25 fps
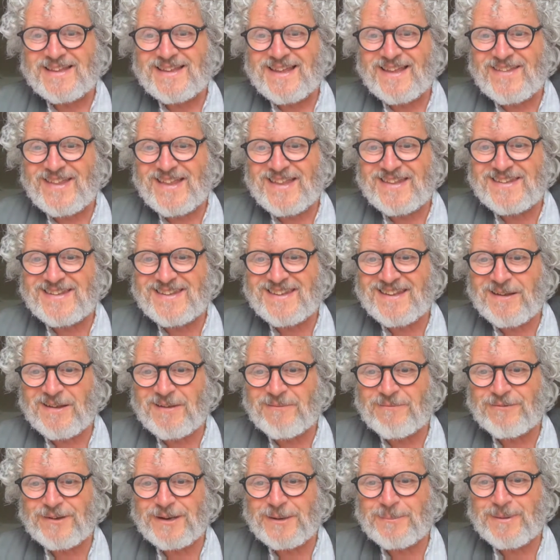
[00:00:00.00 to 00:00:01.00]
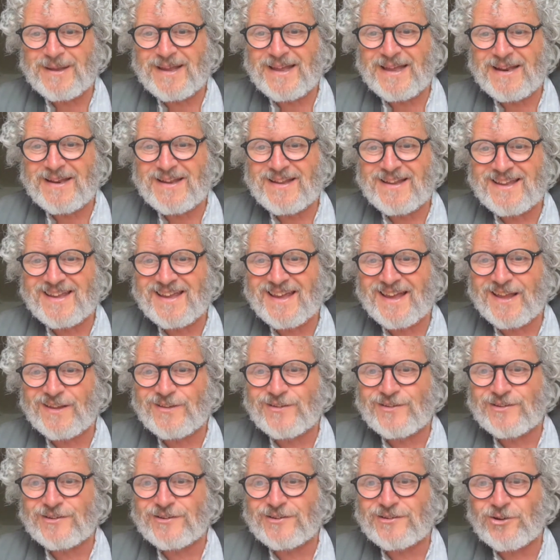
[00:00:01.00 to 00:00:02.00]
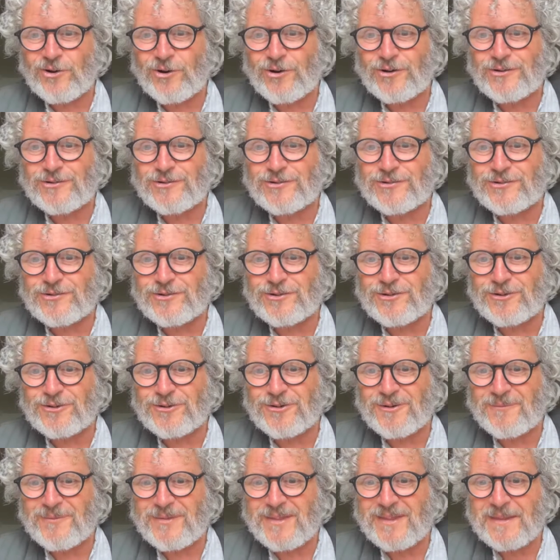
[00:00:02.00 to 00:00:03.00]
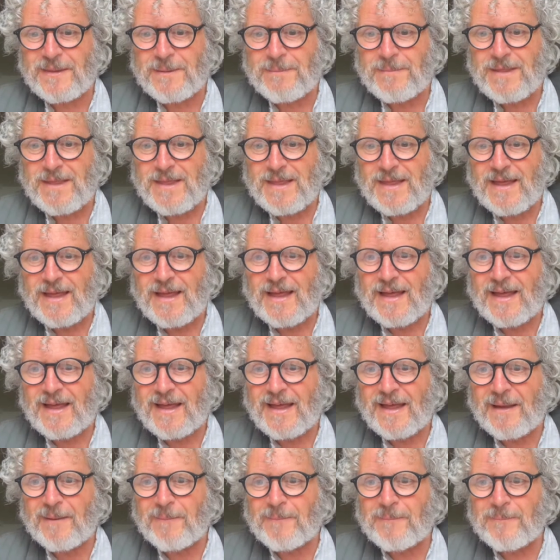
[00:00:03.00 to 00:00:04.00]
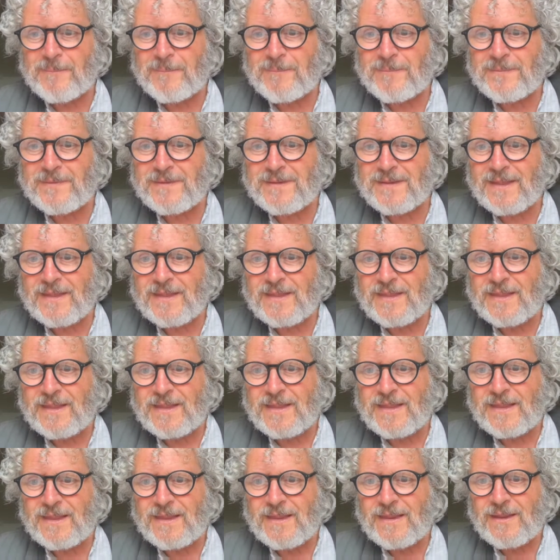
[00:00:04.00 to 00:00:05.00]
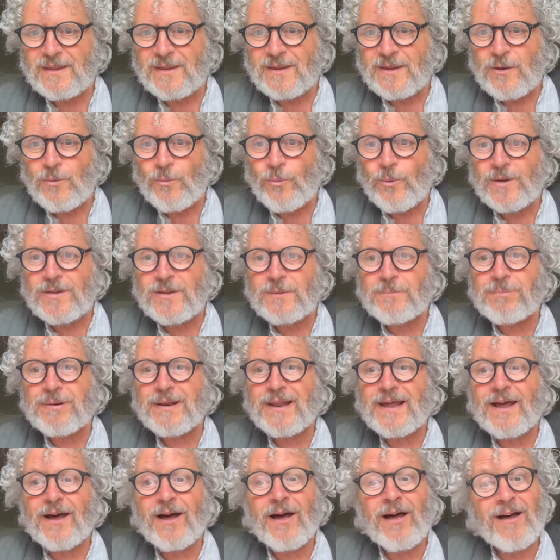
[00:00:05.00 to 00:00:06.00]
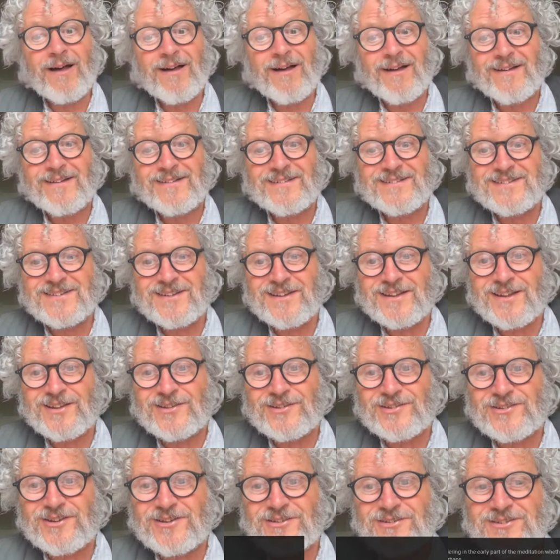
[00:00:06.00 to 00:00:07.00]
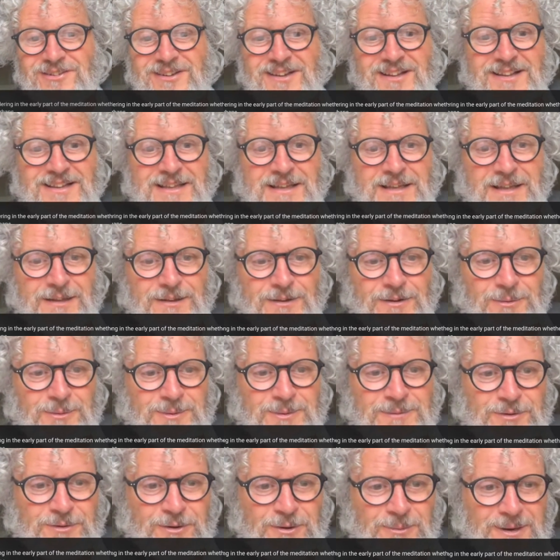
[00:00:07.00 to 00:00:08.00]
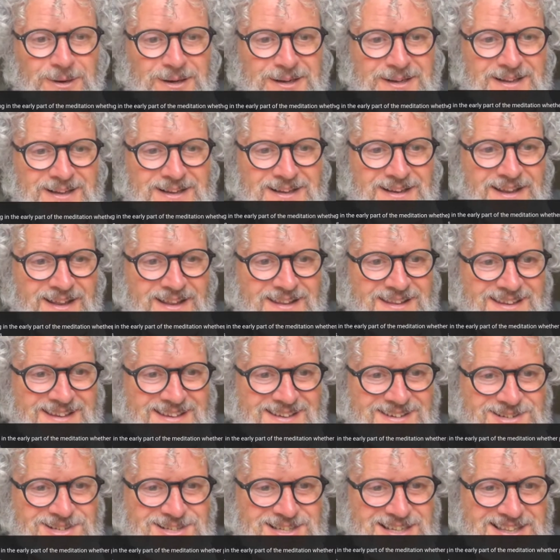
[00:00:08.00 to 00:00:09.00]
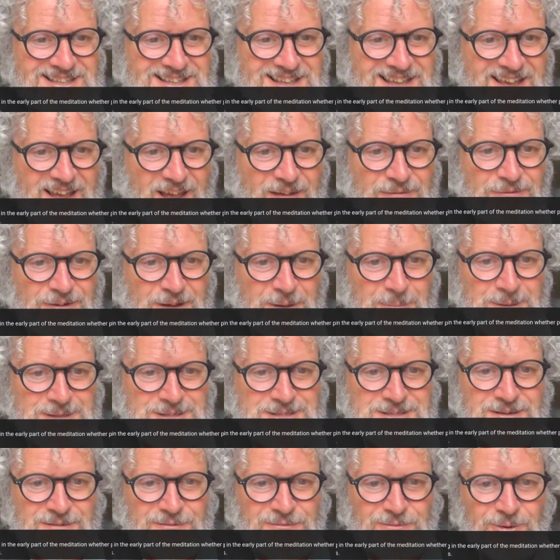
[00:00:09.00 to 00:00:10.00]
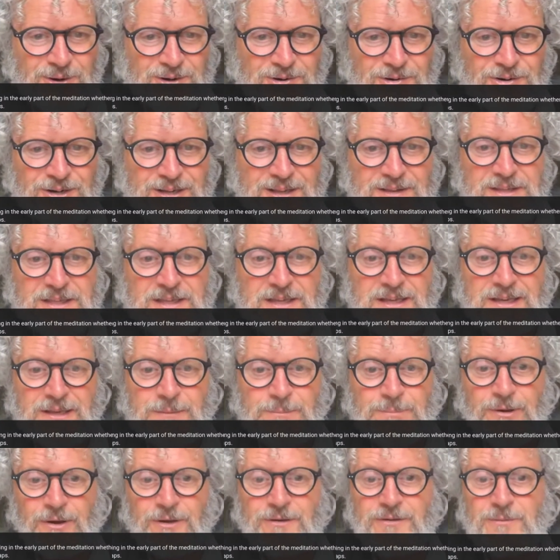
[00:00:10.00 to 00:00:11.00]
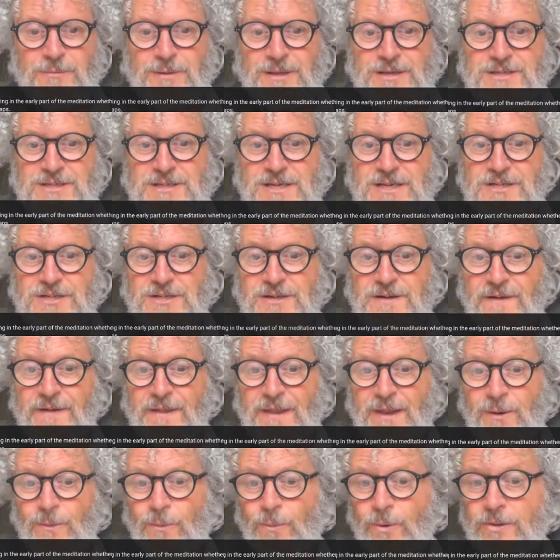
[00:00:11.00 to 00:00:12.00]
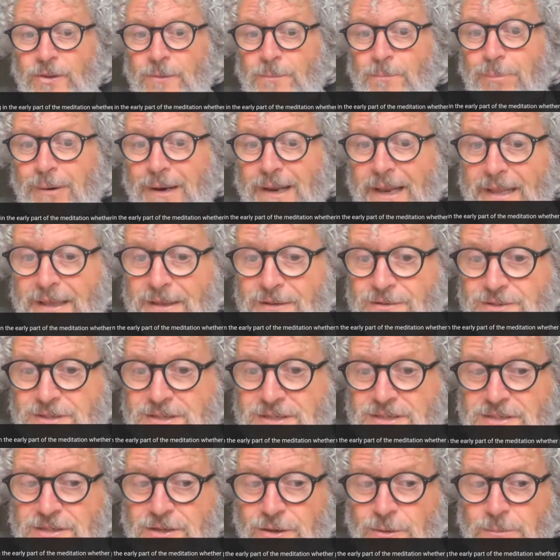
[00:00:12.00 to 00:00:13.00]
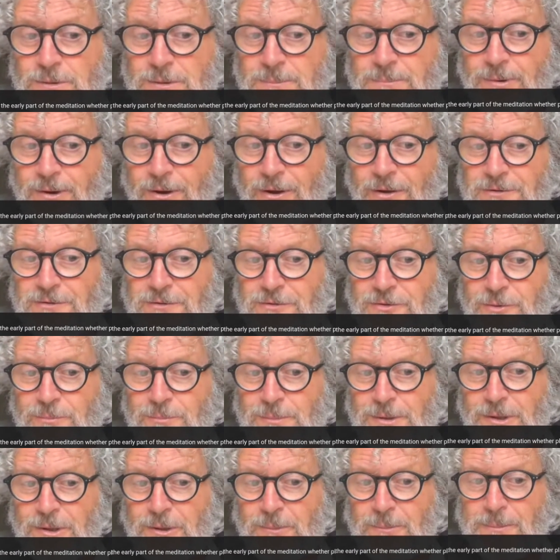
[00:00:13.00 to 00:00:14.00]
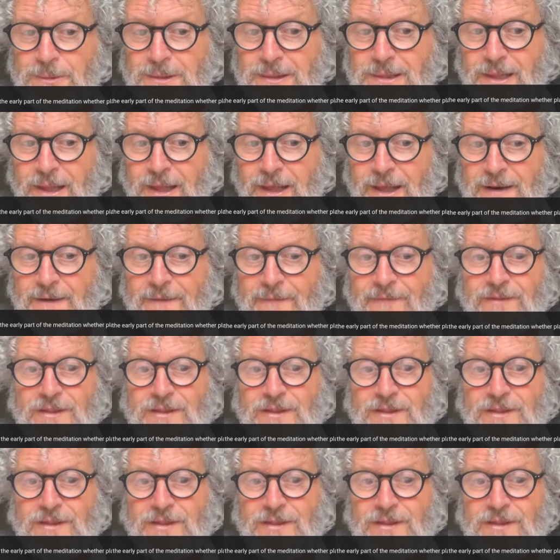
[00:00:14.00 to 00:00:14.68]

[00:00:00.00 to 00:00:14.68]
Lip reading: And then Philippa had her cats and dogs too. Where the play, yes, so Zell, here, look, we've got one. Another interesting thing I found myself wondering in the early part of the meditation, whether places could be part of the milk line.